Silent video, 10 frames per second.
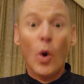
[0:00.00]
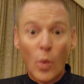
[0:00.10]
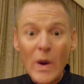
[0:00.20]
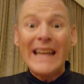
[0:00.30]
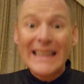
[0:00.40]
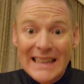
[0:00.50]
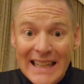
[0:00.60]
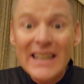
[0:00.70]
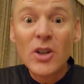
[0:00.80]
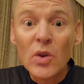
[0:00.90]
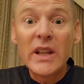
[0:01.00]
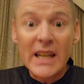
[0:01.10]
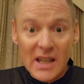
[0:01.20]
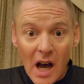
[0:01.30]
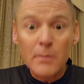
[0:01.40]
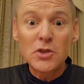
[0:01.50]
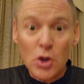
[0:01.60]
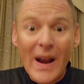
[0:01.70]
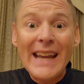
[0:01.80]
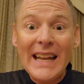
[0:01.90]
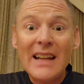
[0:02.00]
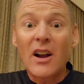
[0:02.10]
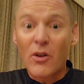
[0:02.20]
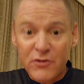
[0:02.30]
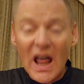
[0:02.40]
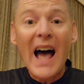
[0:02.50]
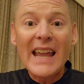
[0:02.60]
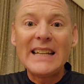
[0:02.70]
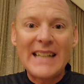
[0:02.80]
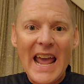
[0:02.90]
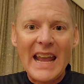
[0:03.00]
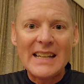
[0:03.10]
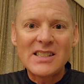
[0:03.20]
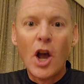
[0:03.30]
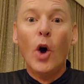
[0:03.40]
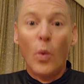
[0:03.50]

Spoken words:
We literally come training or flying days,